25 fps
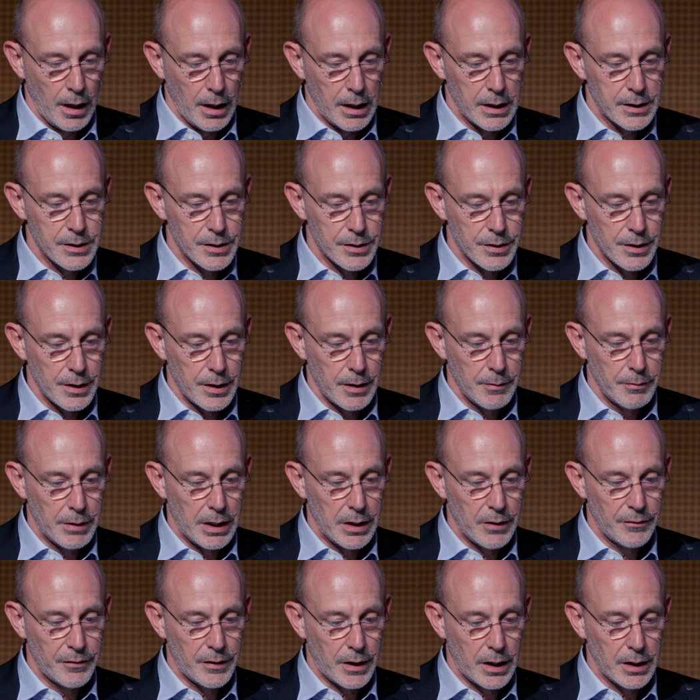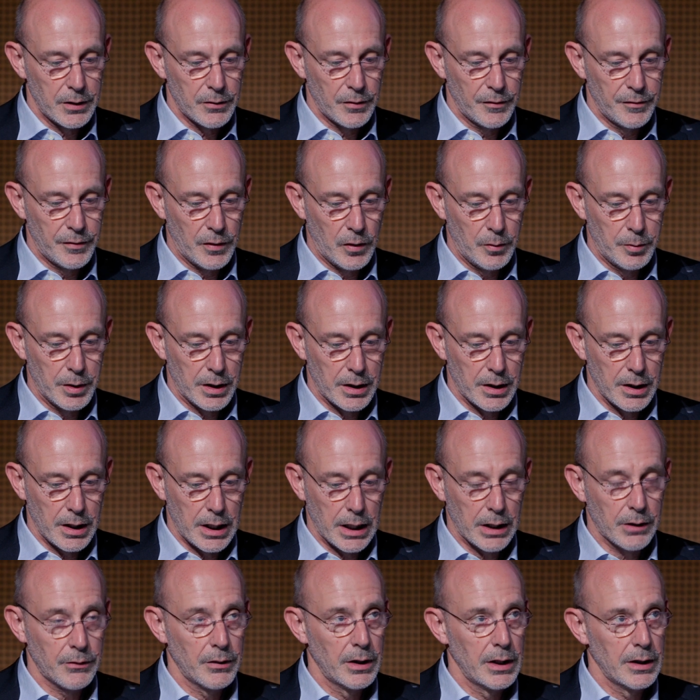It's made of hydrophobic
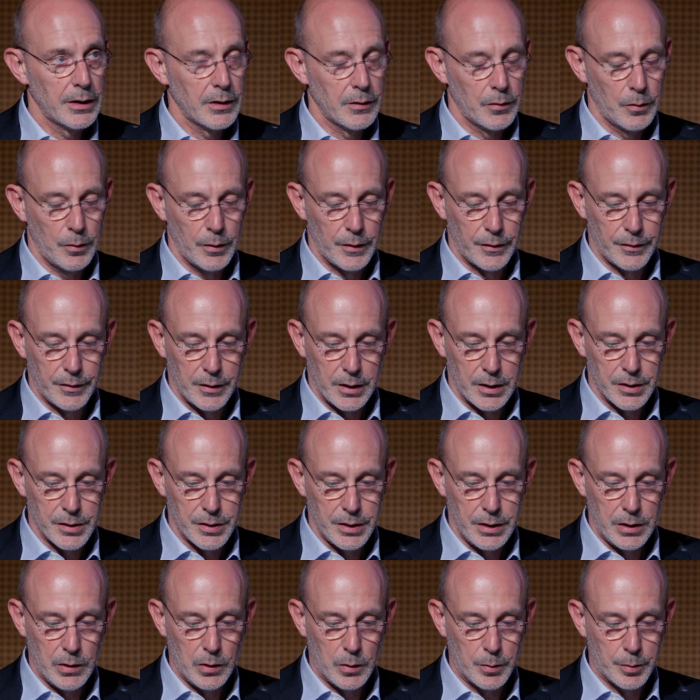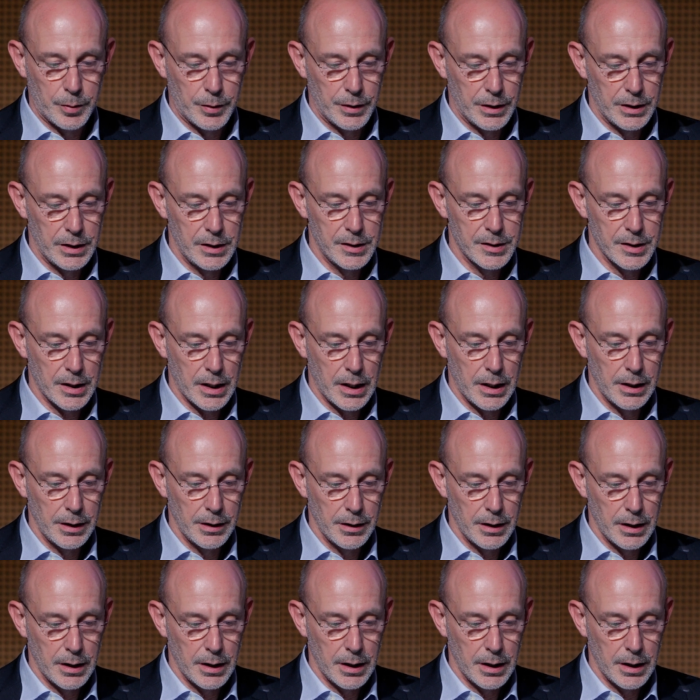acrylate with a C-loop design,